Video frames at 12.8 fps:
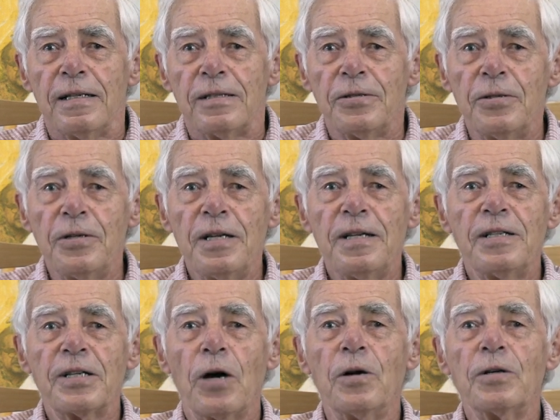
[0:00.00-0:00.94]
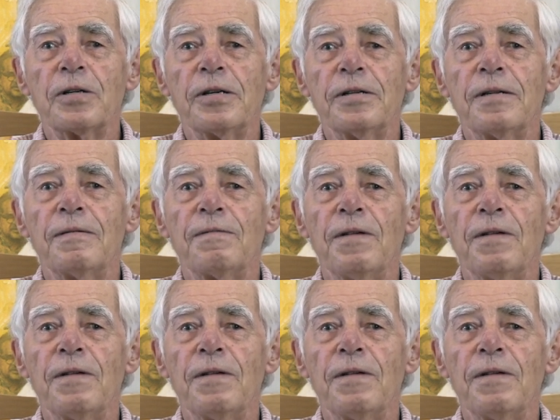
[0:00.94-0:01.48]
two years older in